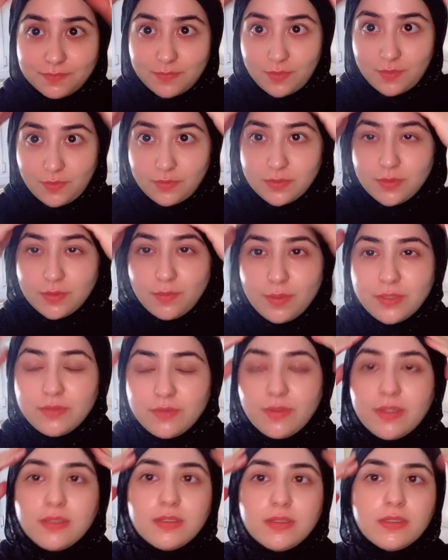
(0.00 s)
Also, why do I
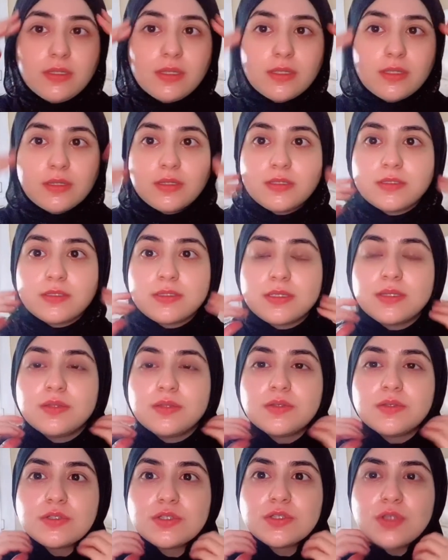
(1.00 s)
look like this? I look
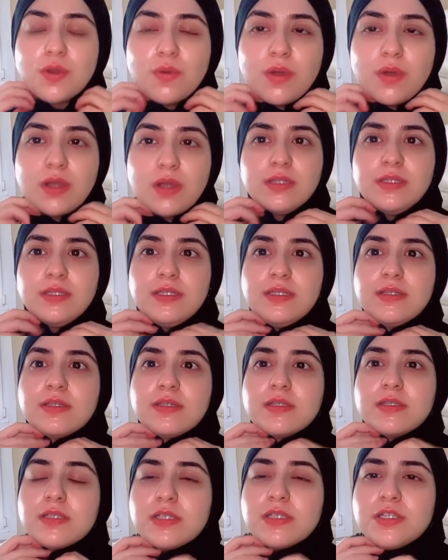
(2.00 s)
so ugly in
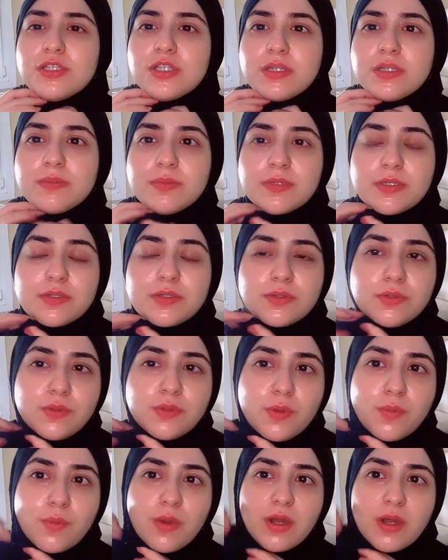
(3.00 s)
this hijab. I don't know
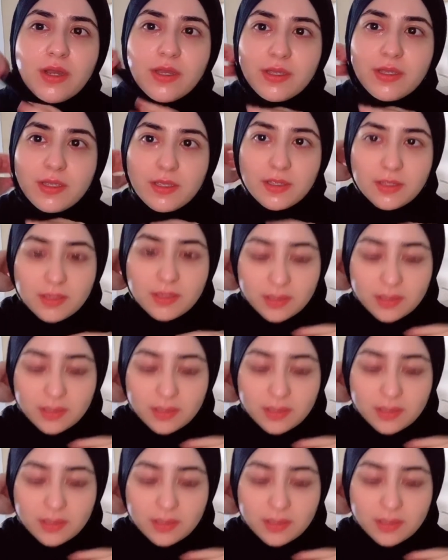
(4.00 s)
why.